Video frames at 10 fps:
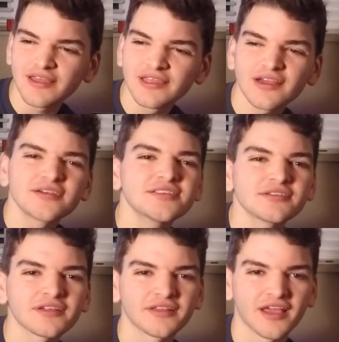In
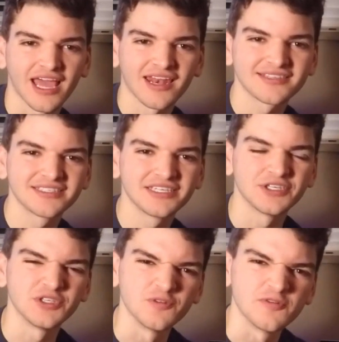Guardians of the
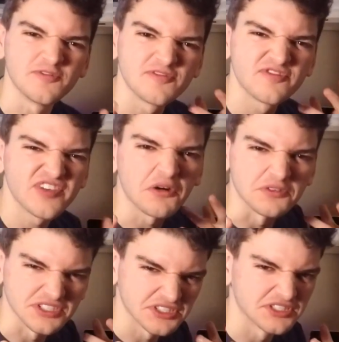Galaxy, you
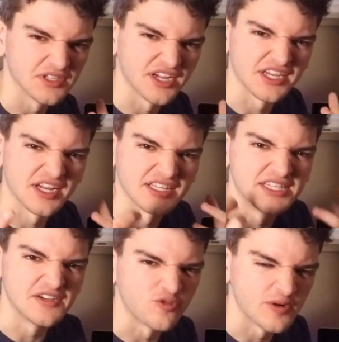felt you're like in a
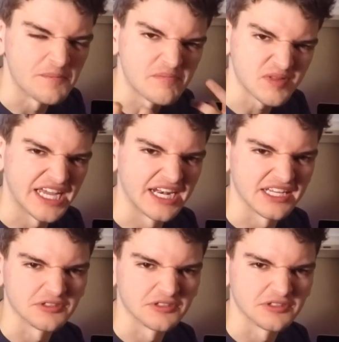different planet.